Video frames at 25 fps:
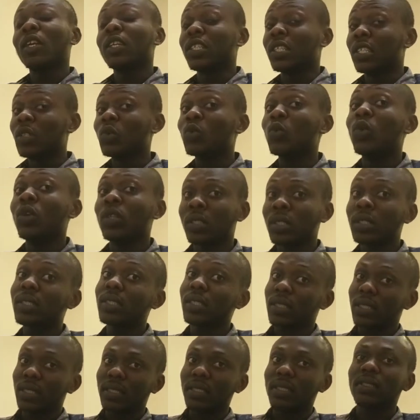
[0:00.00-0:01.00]
In one
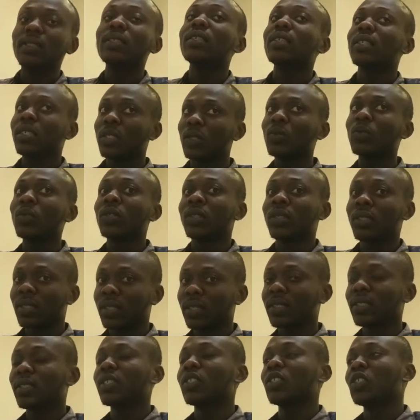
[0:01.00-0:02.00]
sitting, in one
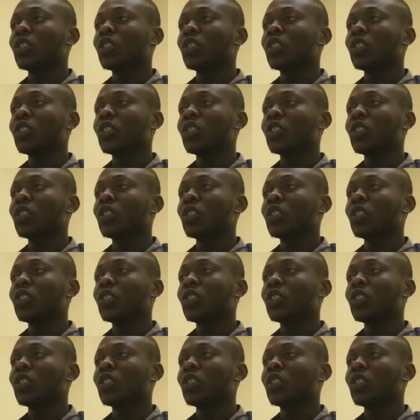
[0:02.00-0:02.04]
sitting,